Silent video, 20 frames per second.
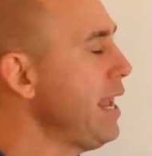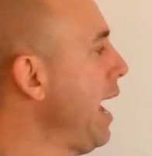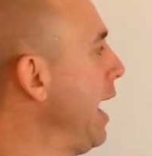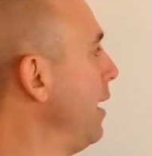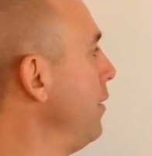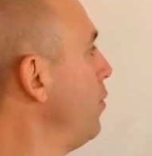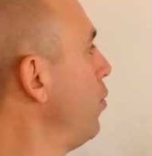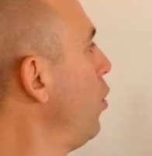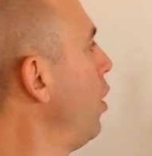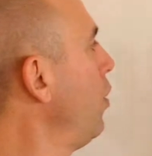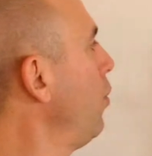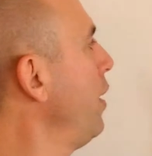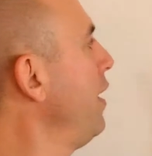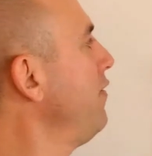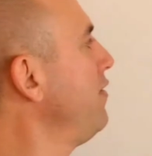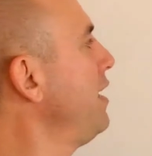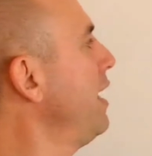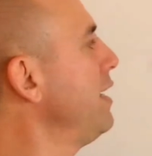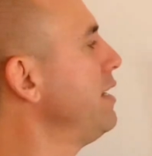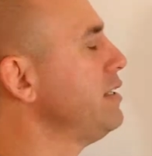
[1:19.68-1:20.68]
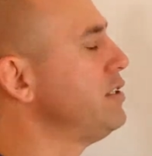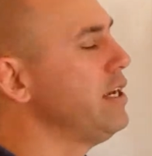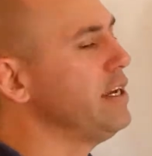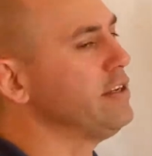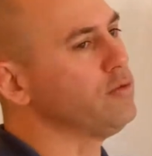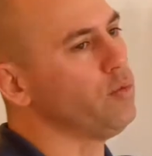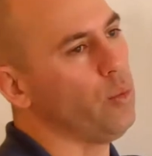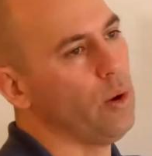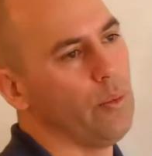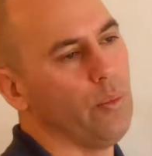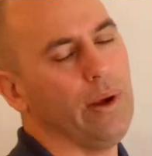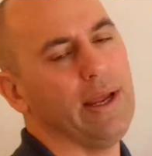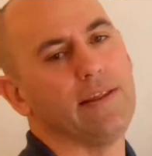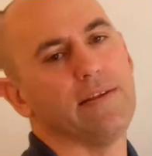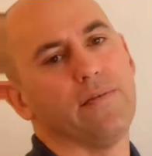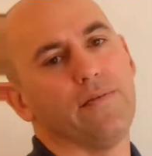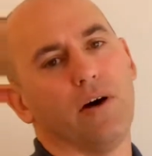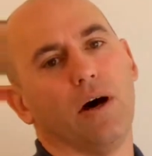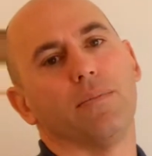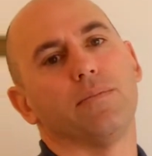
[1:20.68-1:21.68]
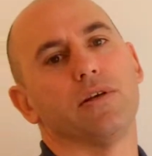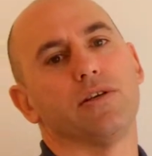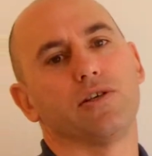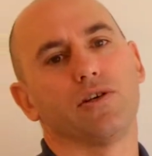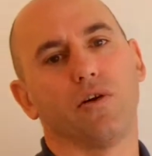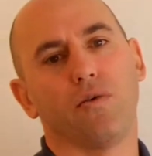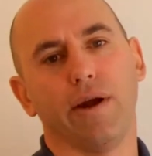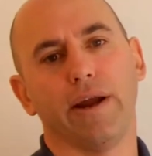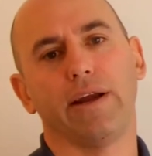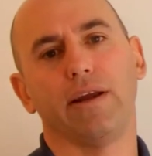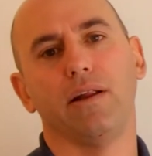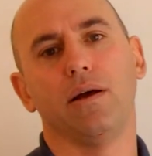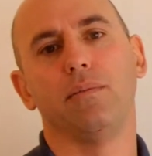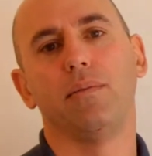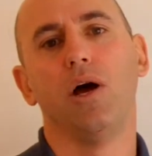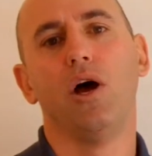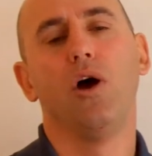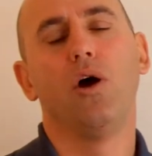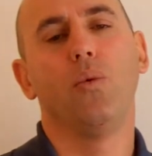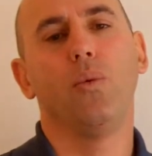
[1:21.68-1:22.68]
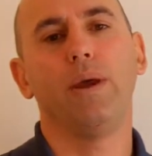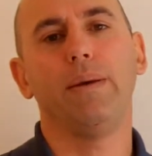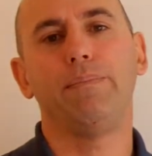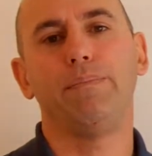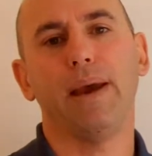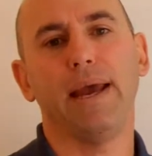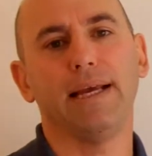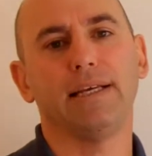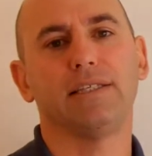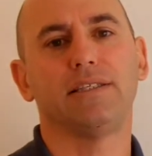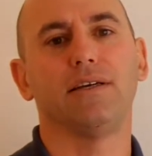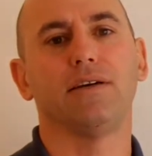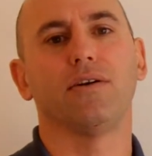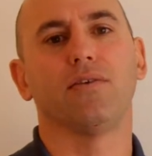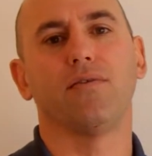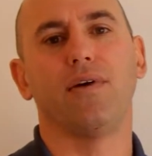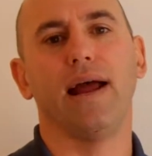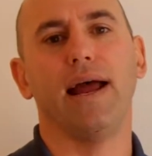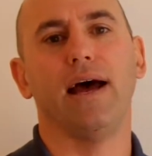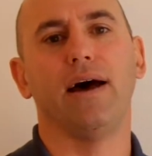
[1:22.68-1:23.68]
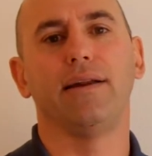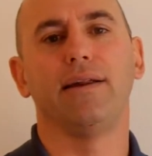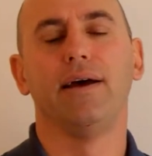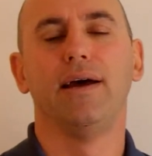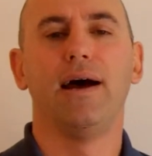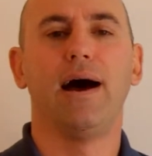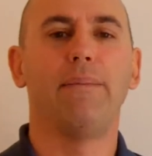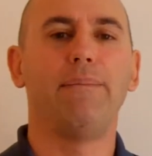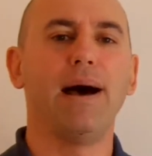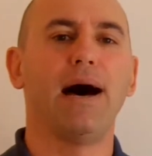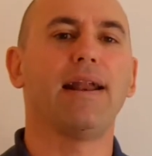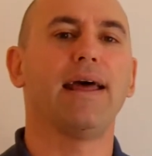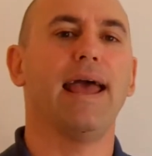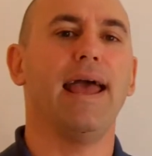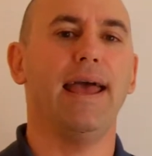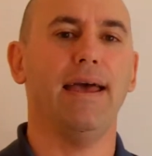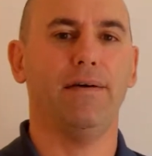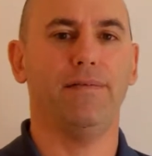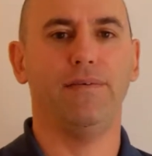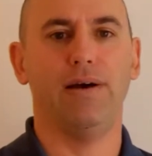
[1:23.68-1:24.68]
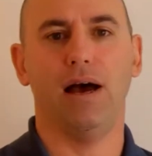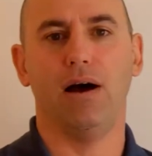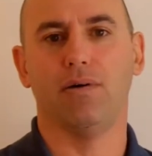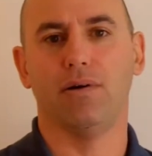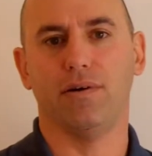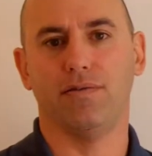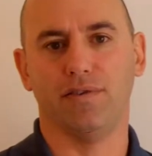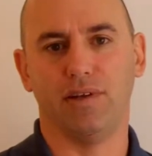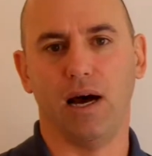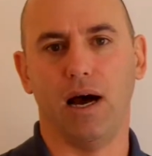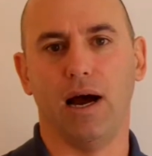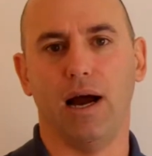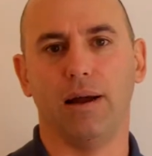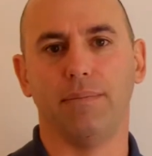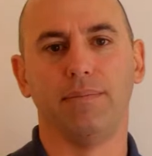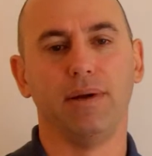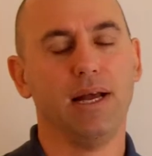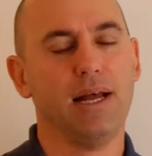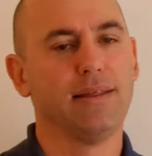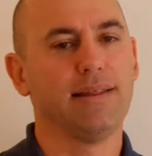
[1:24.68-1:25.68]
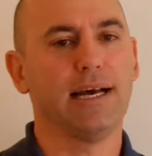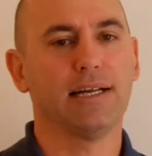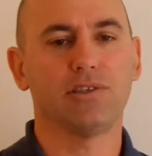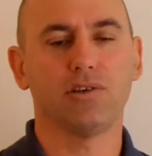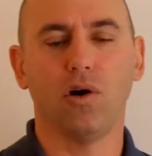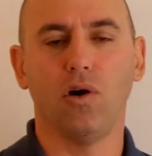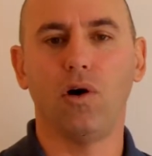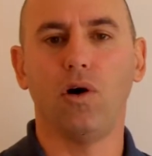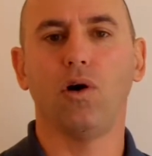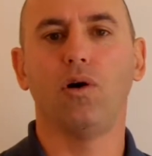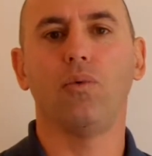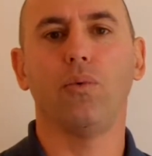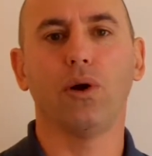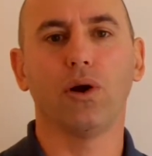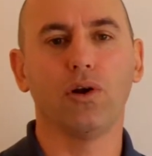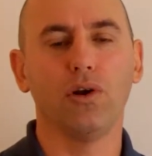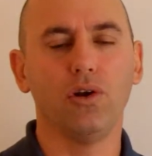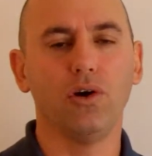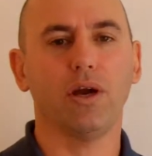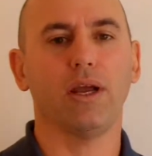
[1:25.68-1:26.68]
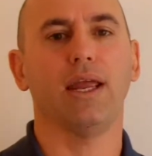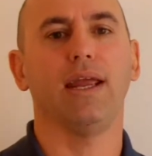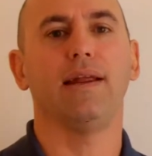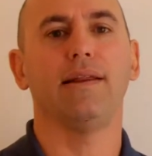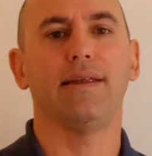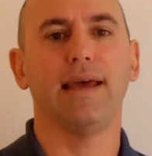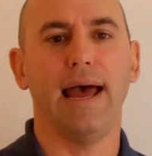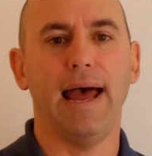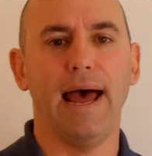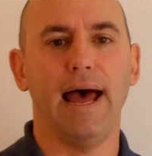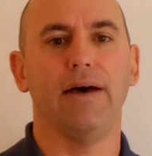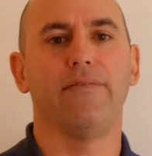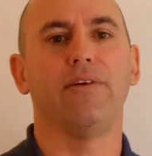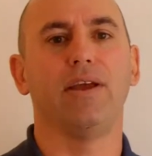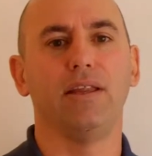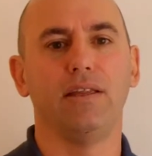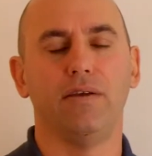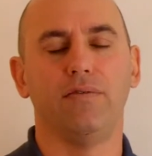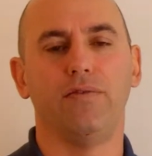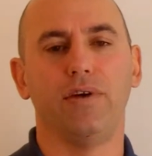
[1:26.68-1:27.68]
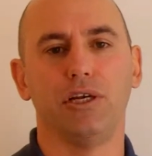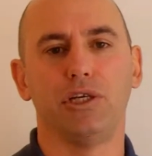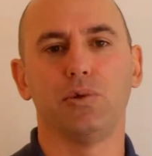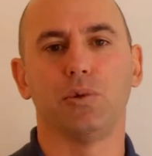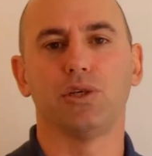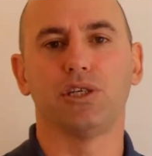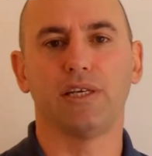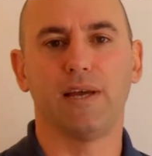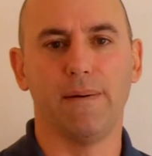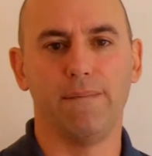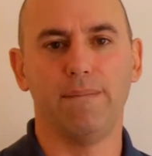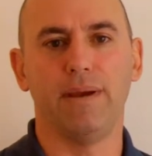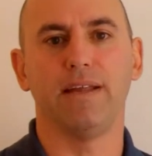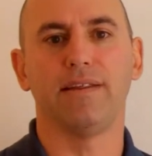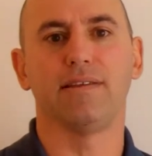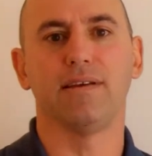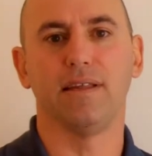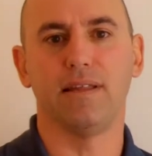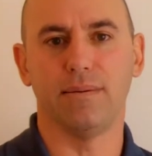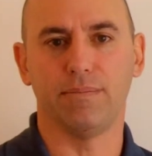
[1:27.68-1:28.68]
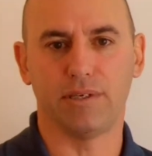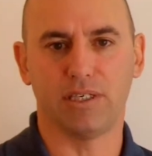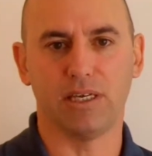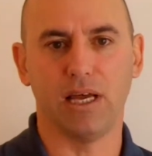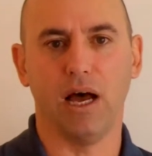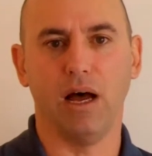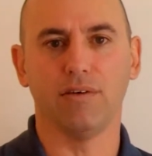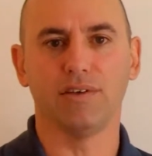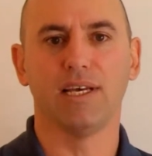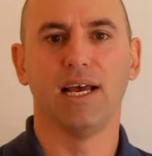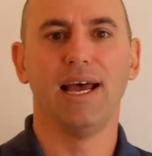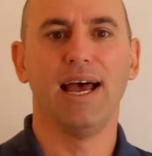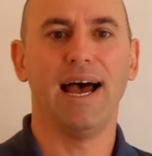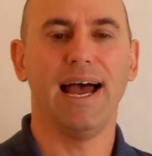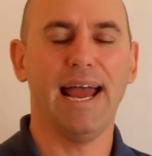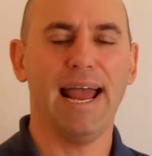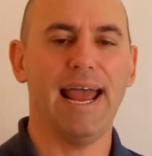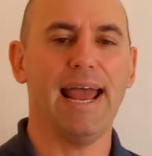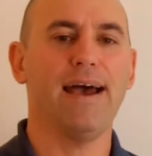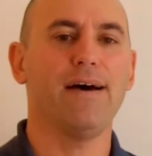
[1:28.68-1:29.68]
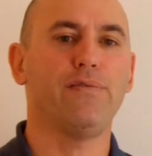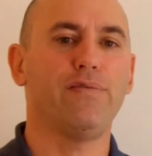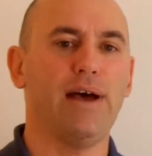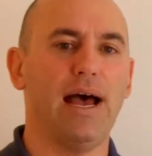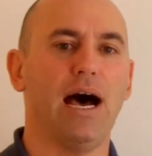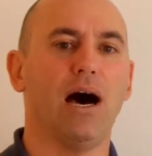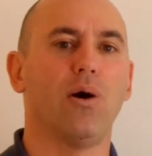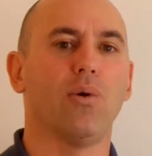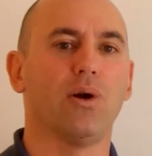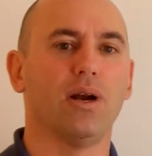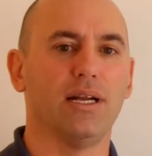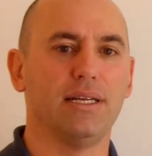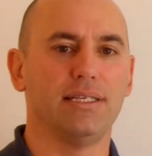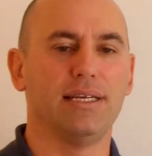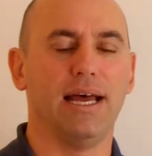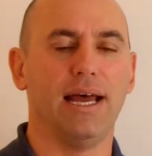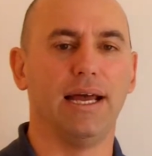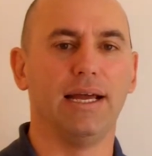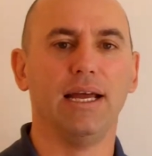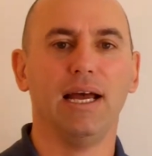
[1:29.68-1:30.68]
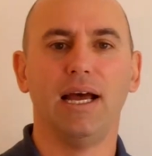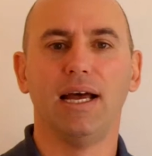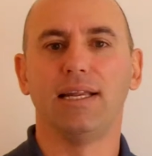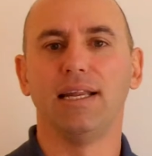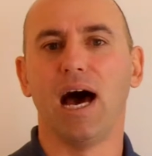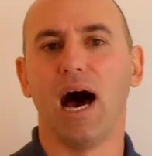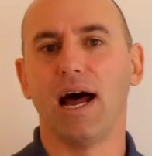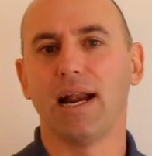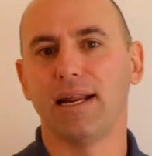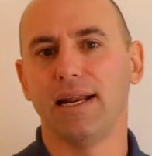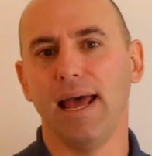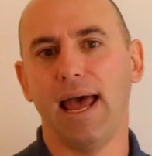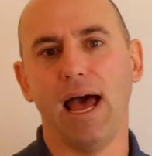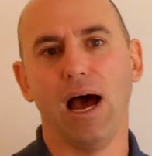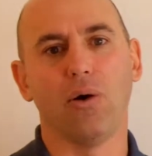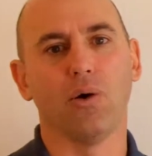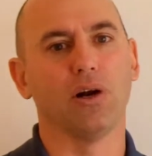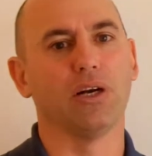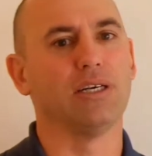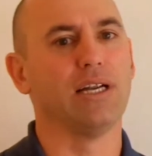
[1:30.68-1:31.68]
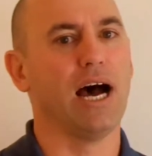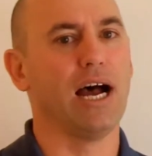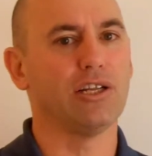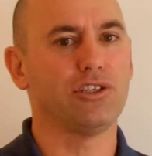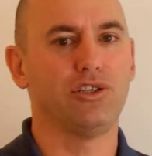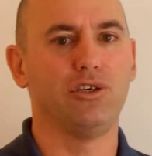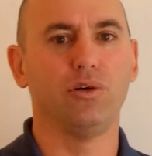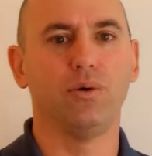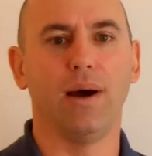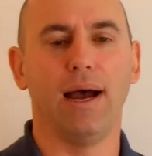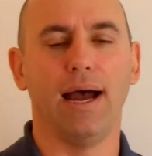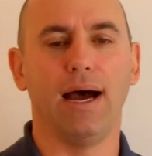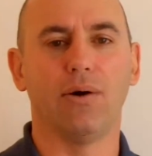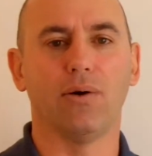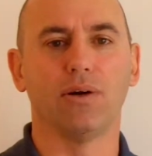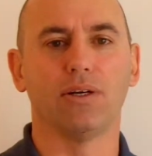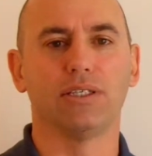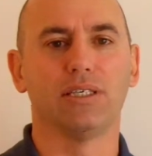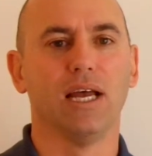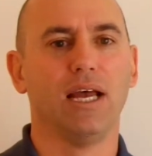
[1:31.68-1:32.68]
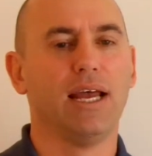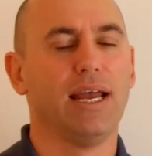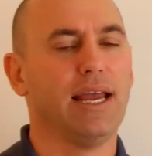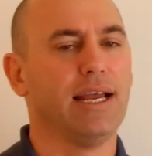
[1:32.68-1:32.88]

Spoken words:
And what we did is when we developed this curriculum, we based it around about a half hour of time. That's all we're looking to have individuals commit to themselves. A half hour a day. Not an hour, not 2 hours.